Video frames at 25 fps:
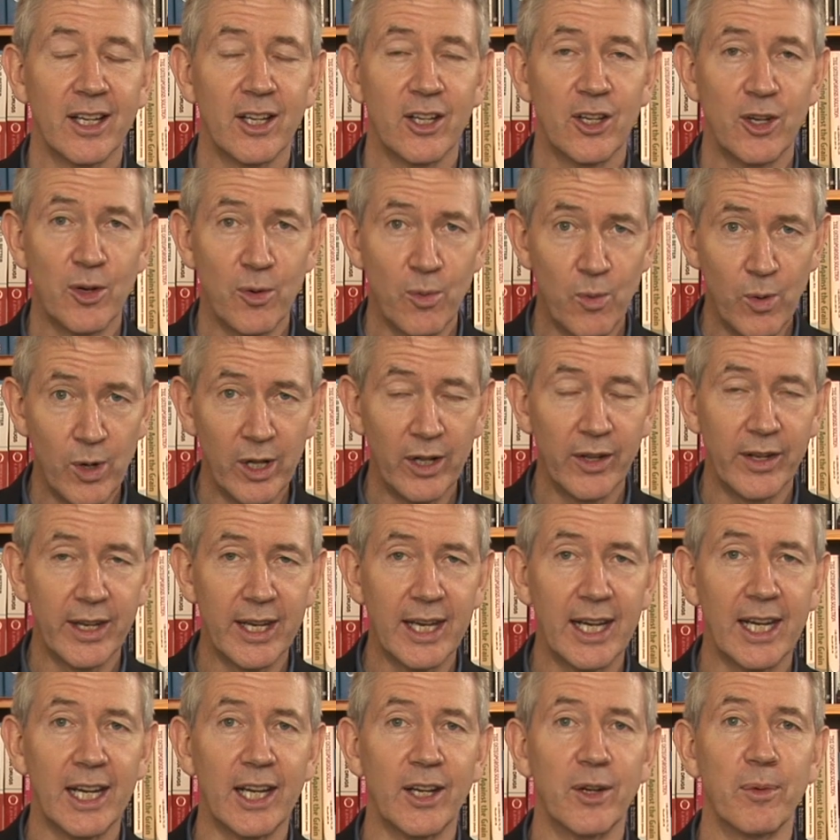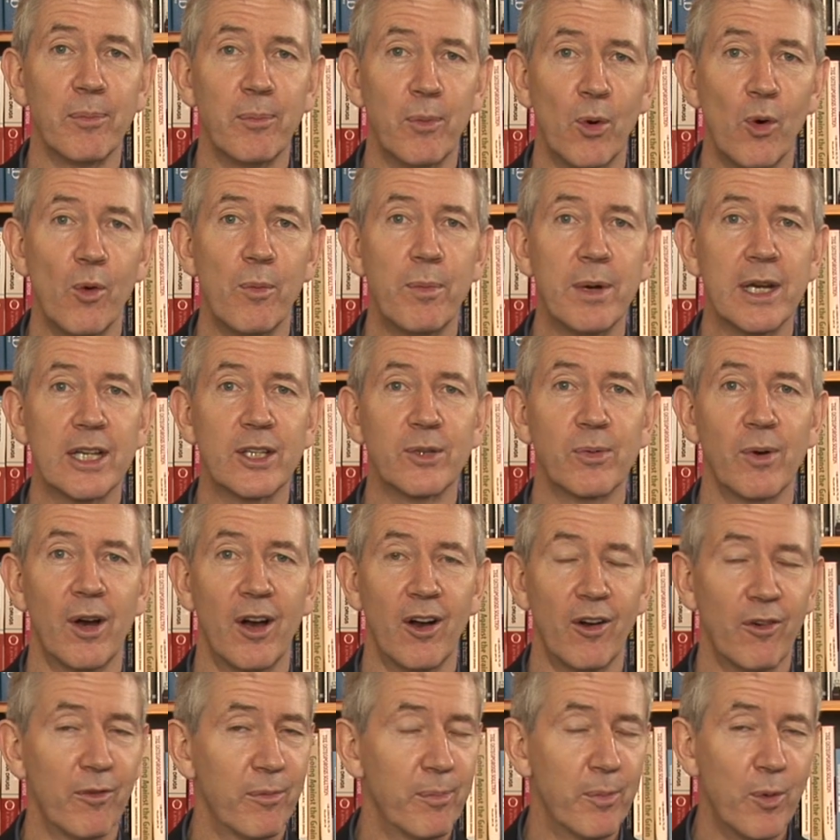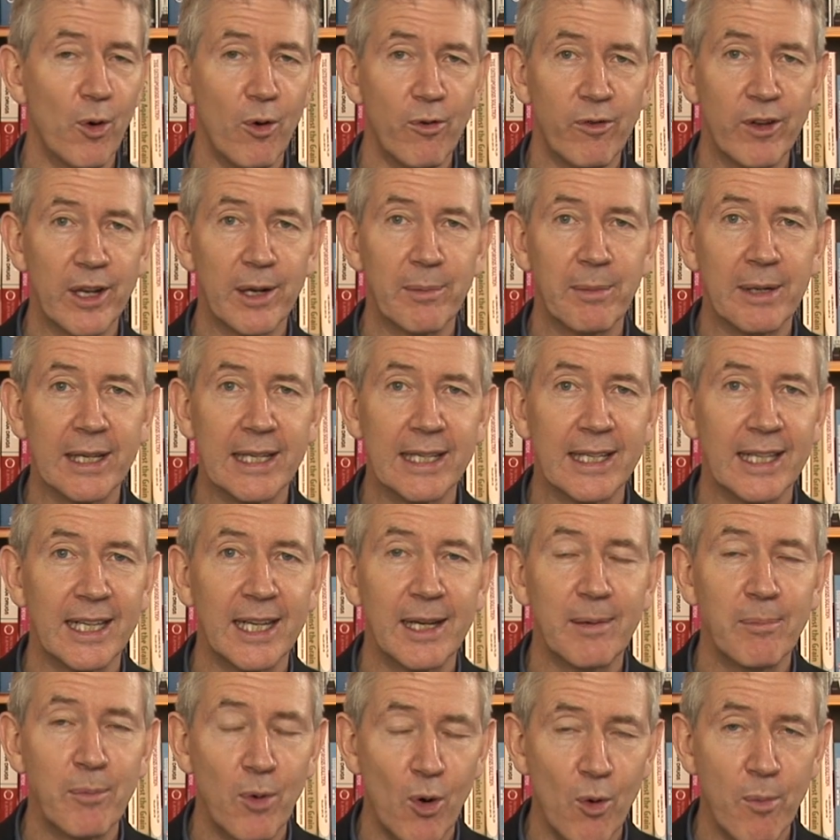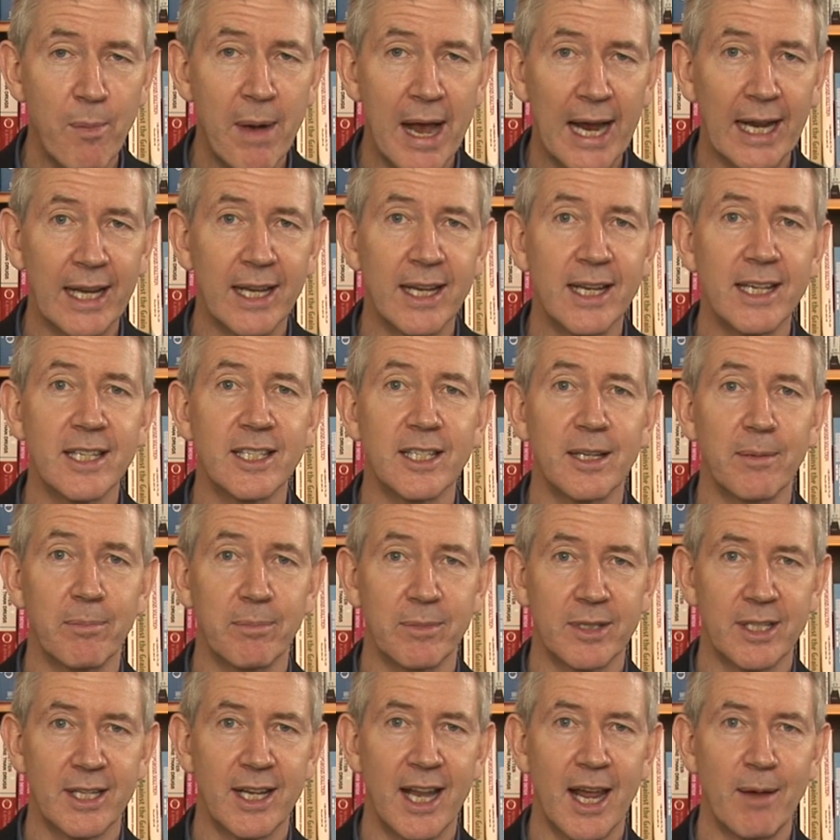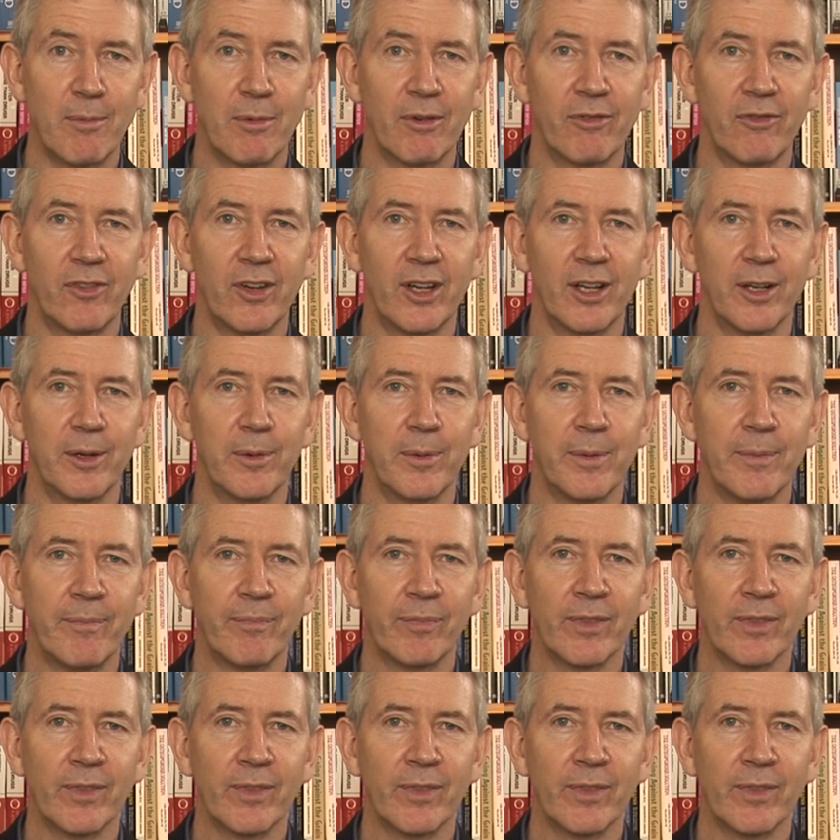You will need more B12, more vitamin D, more magnesium, to name a few.